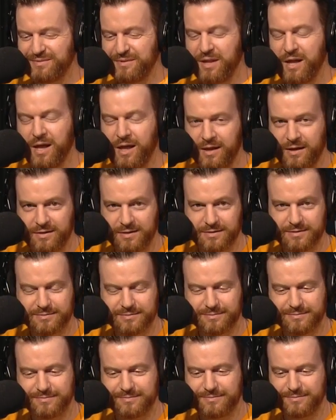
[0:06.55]
Blech.
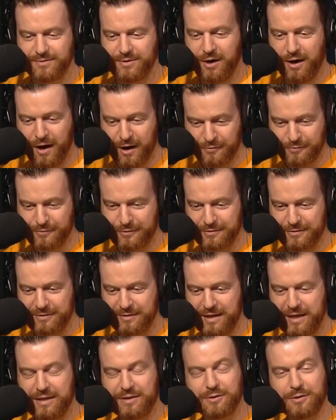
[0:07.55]
Awful.
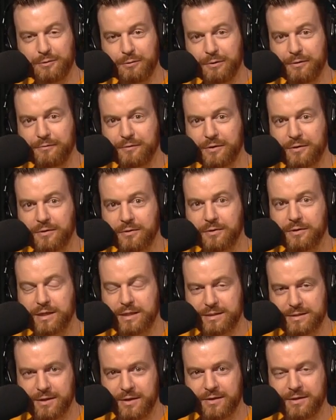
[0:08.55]
And Louisville,
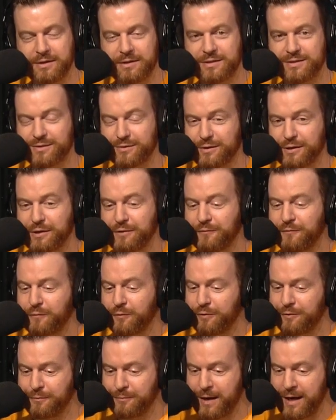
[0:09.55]
Kentucky is looking
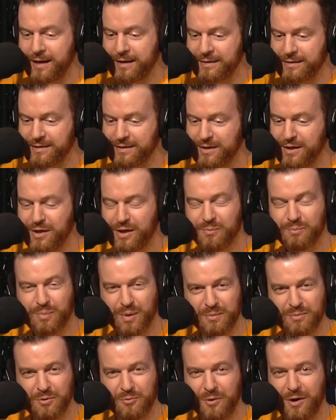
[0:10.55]
for a riot.
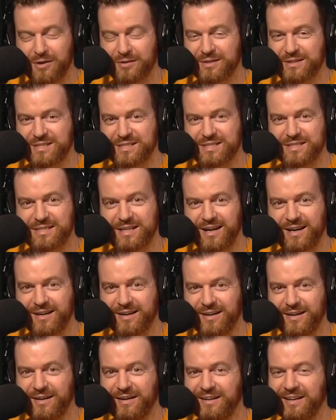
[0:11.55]
Bubba Wallace is
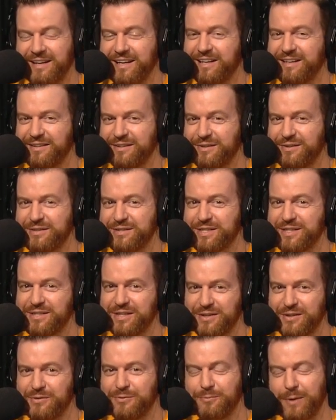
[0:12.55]
not gone. And there is
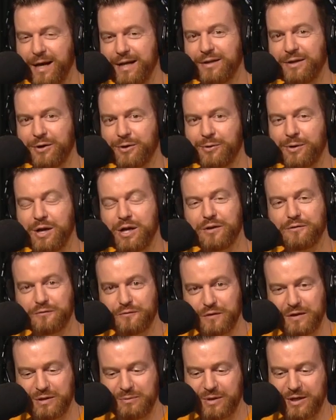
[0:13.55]
another rhino
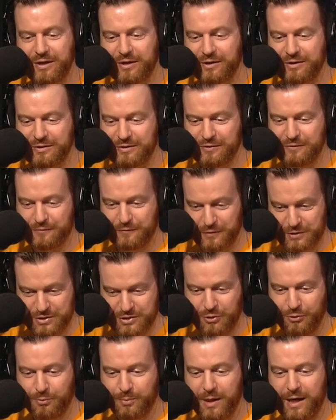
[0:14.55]
female for
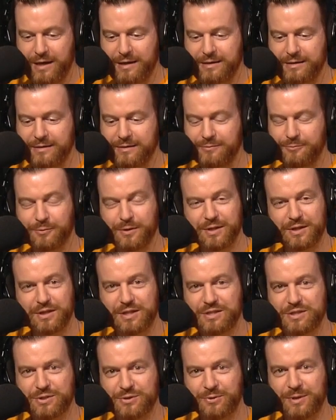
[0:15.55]
Joe Biden. What
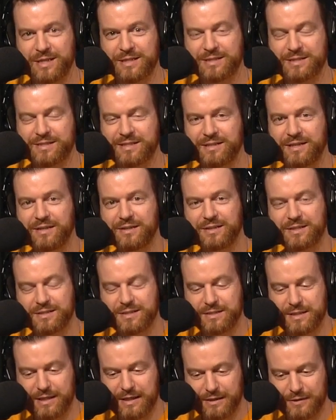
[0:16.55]
a disgrace.
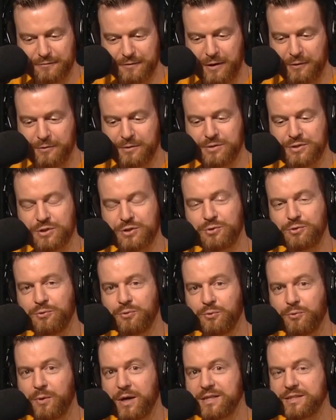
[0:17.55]
This is the end of Hour
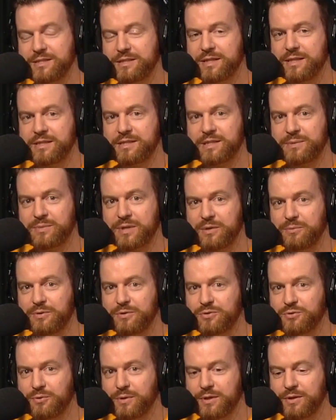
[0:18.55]
2, Wednesday,
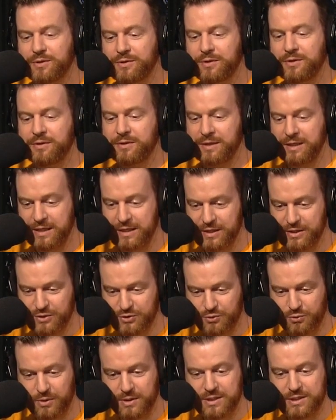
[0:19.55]
September 23rd,
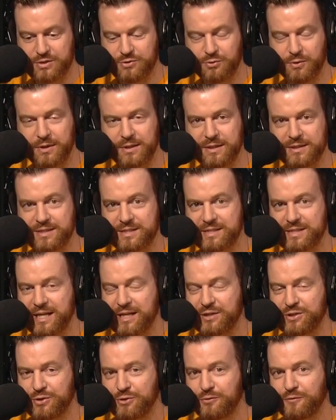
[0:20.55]
2020.
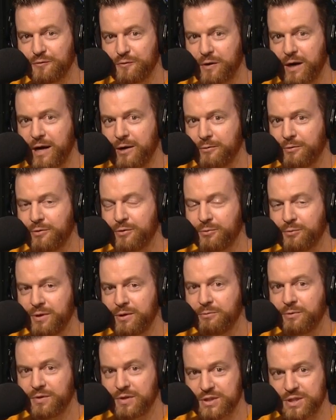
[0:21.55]
Stay tuned for Hour
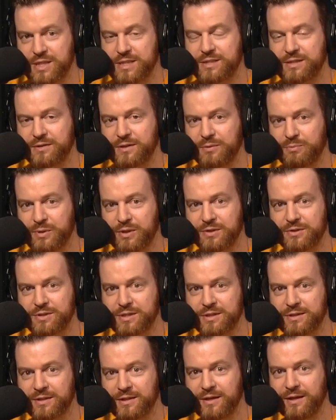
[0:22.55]
3 with Jesse Lee
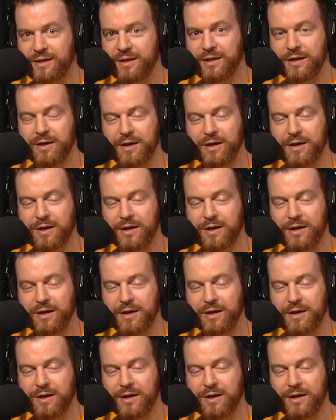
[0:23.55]
Peterson.